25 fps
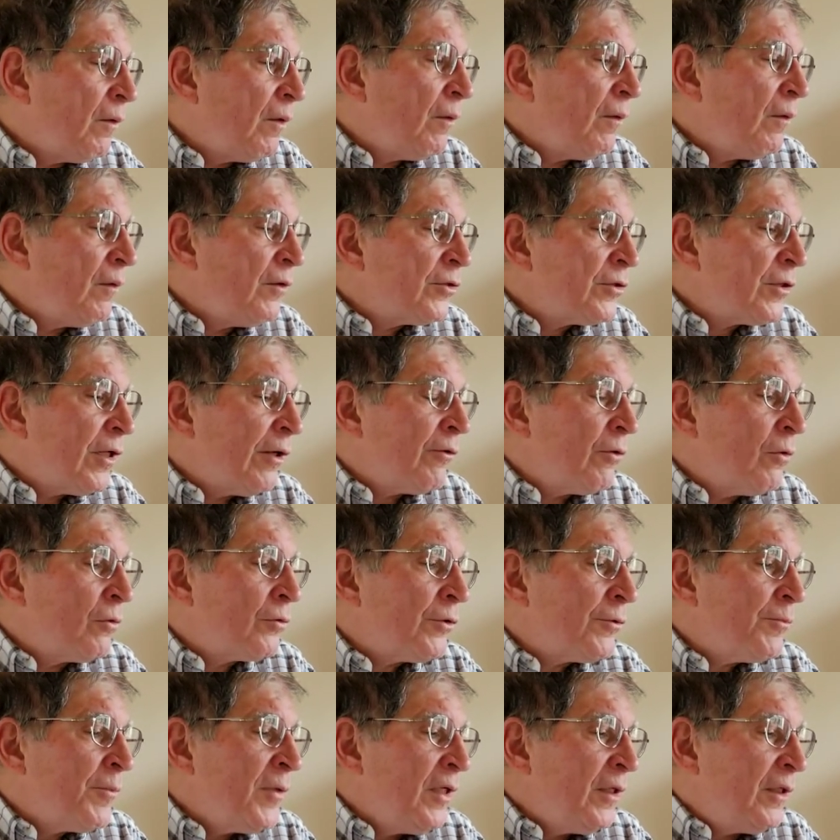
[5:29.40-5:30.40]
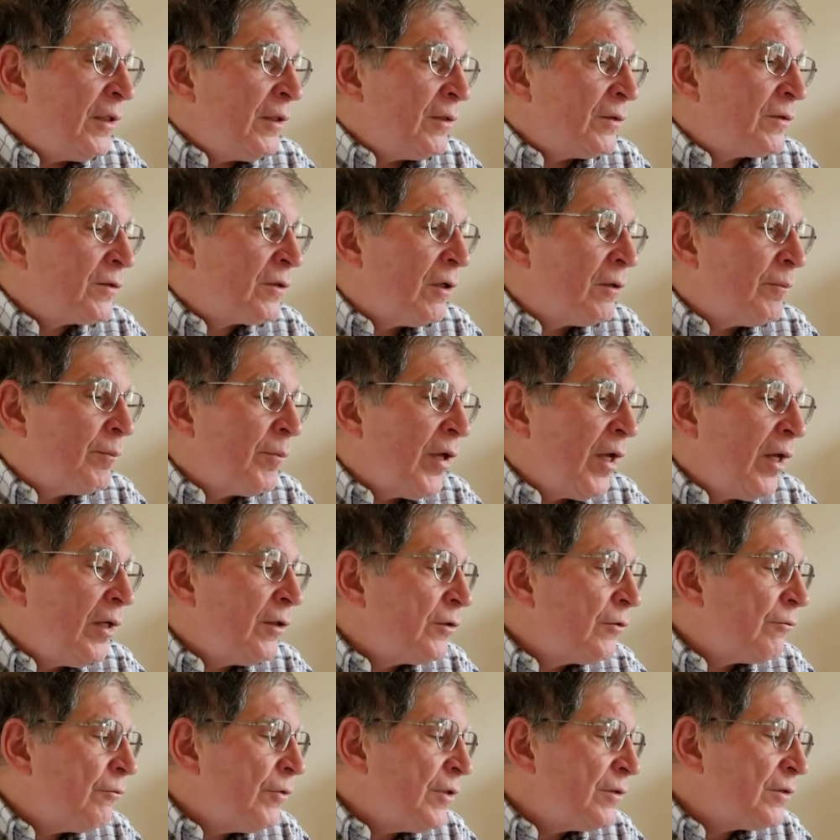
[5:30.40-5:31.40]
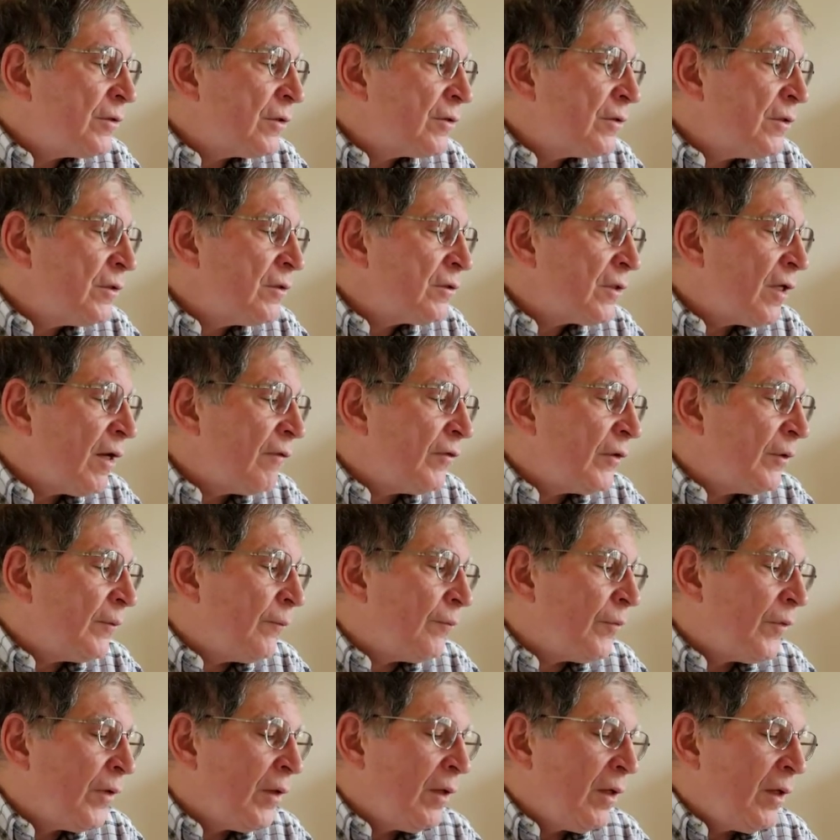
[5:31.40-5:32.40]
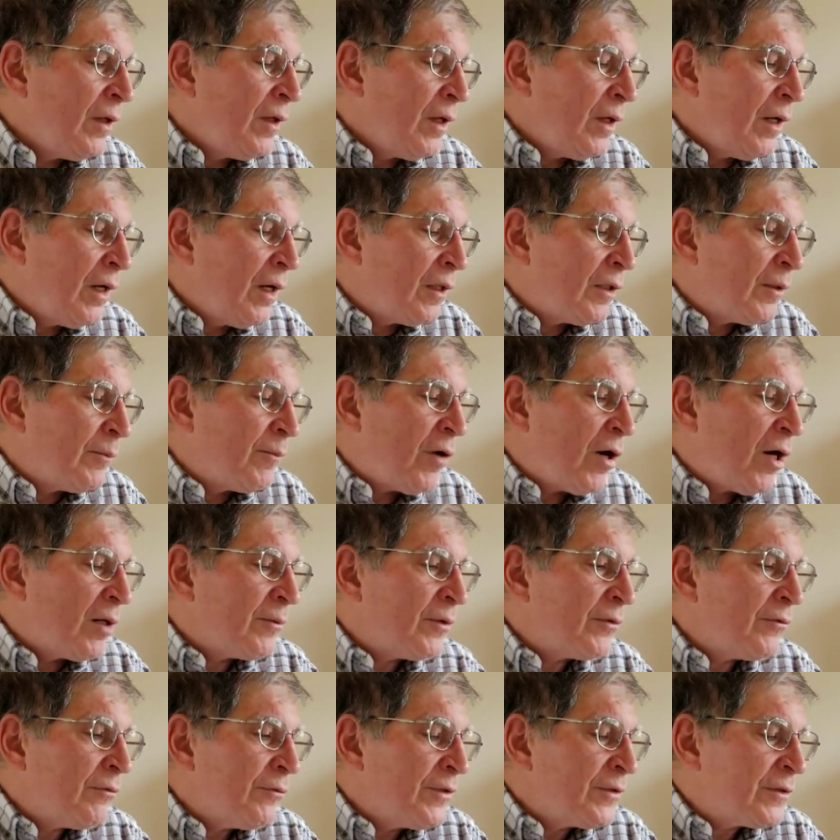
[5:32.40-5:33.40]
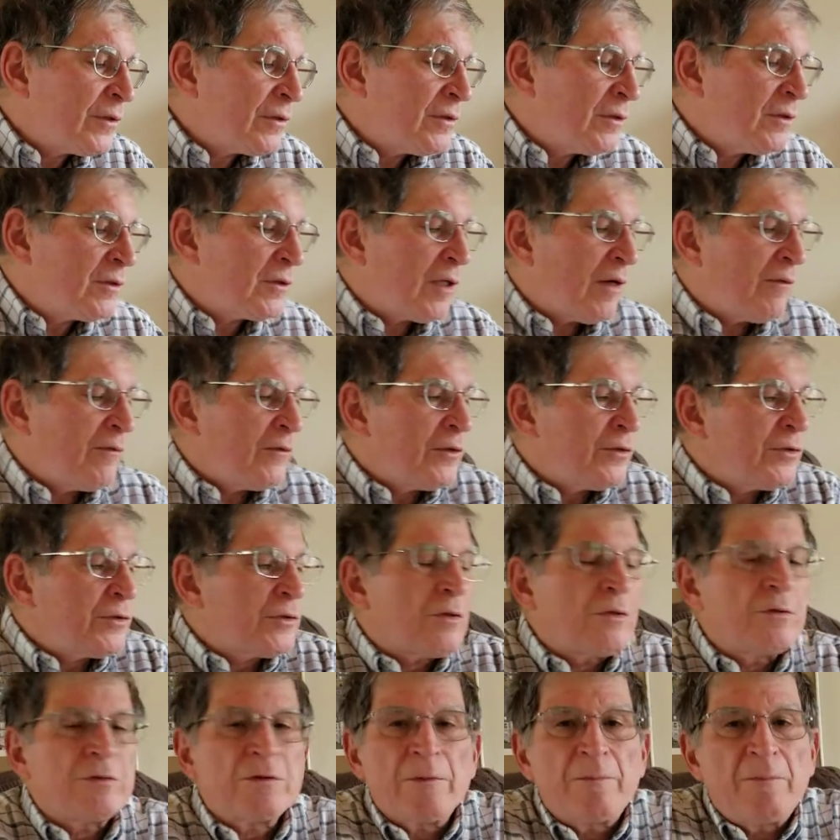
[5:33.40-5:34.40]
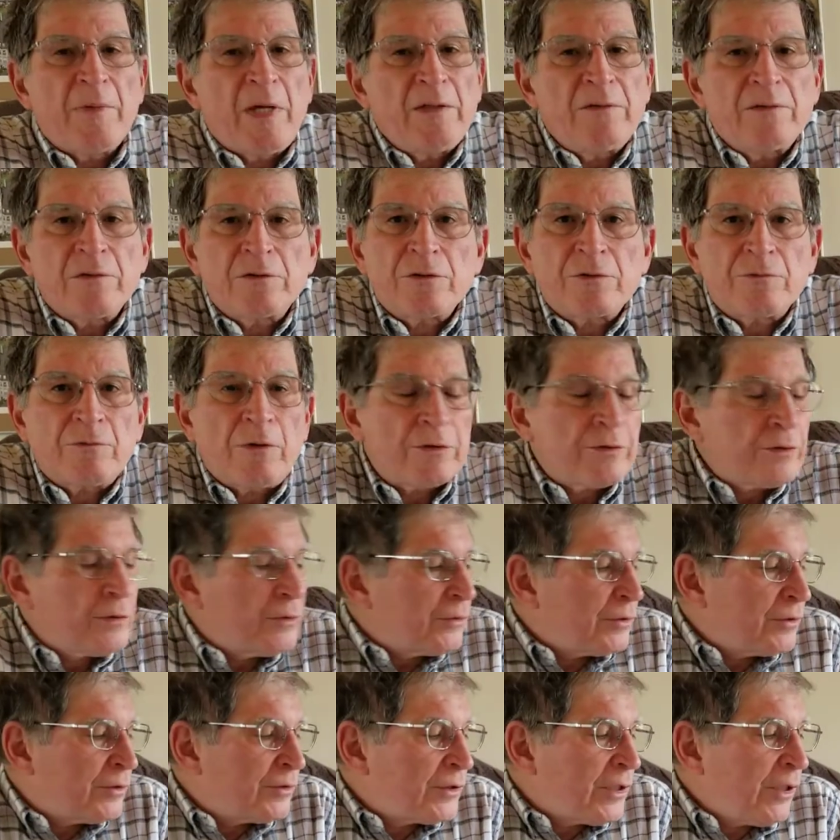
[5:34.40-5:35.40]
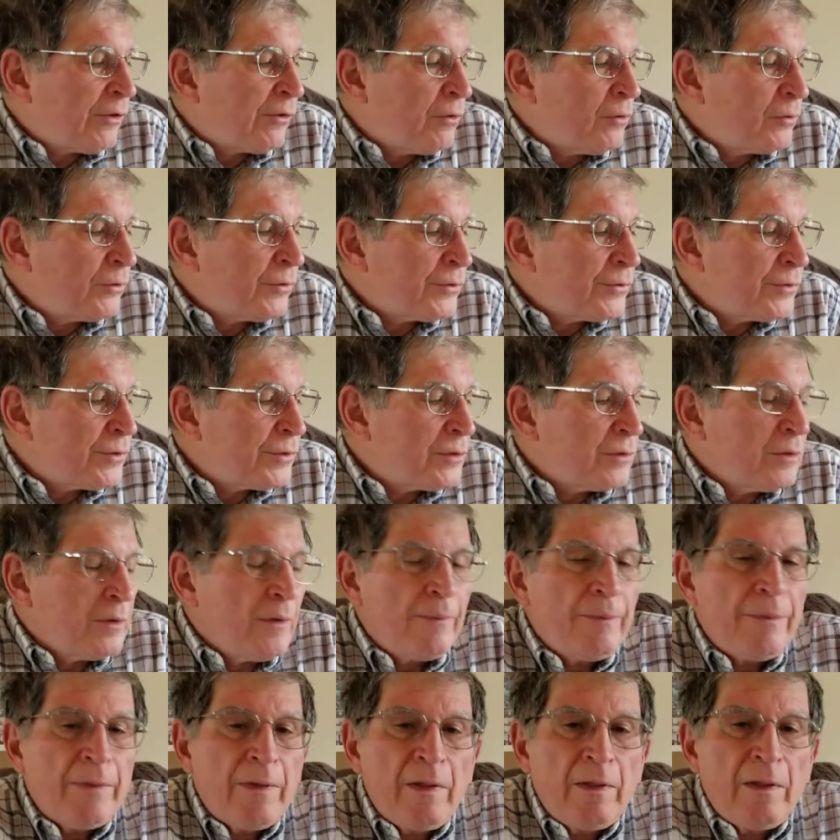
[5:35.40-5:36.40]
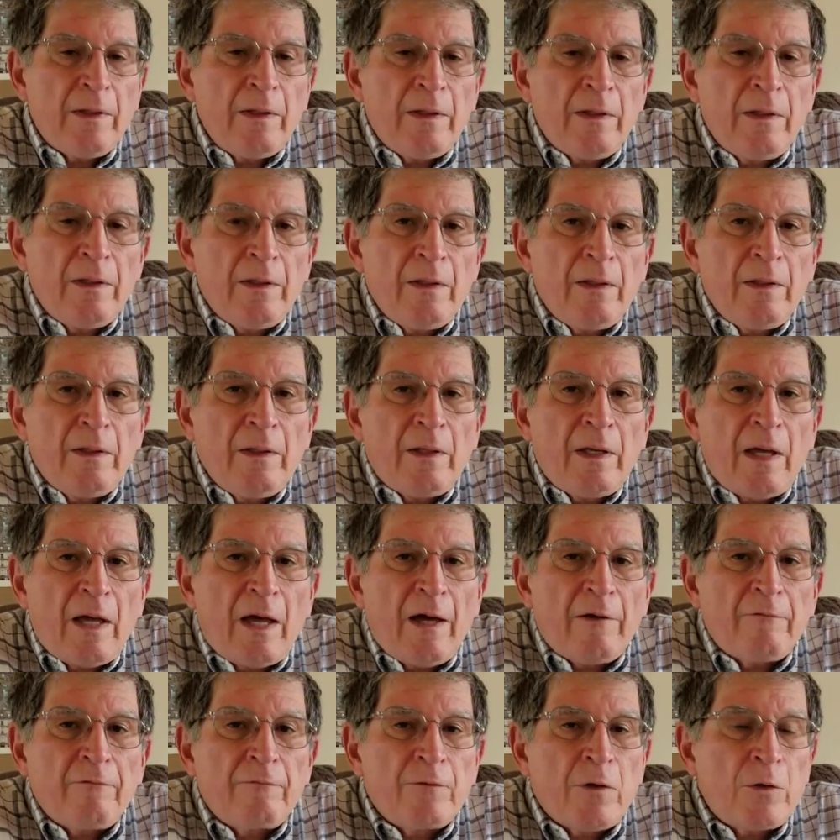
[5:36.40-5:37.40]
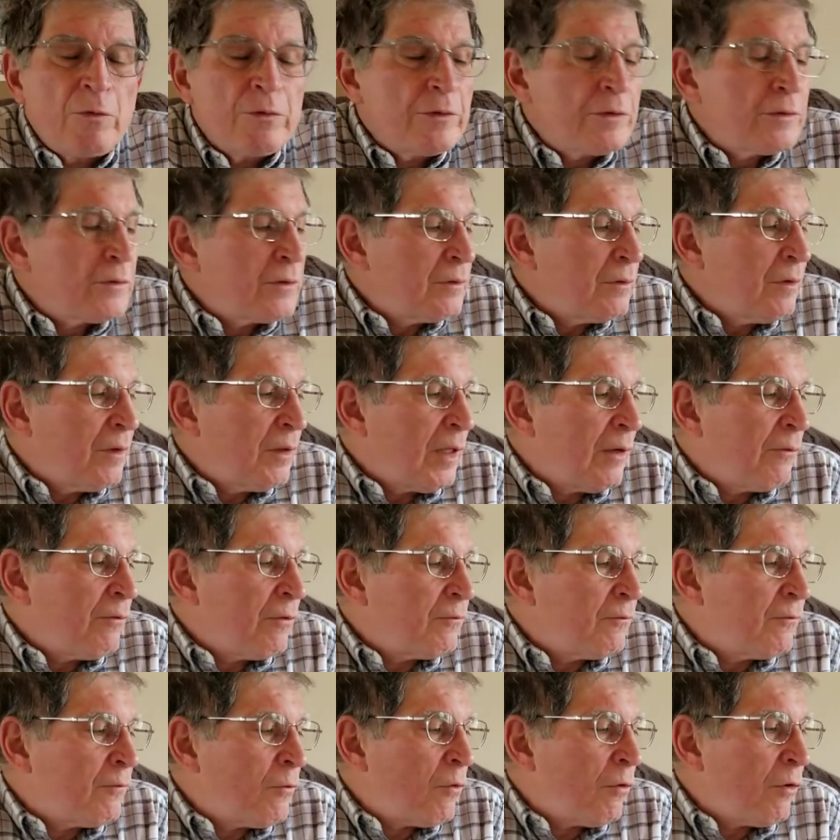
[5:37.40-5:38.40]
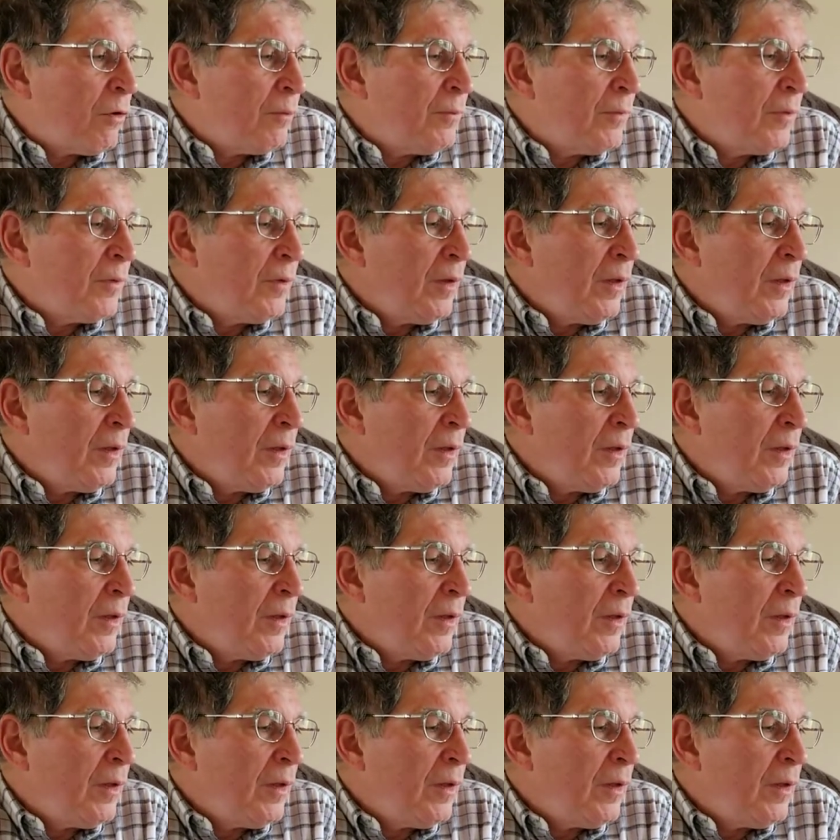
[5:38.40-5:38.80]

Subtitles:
Shareholder meetings on page 367. At the bottom of 367, it shows the basic structures. Shareholders have votes. They will form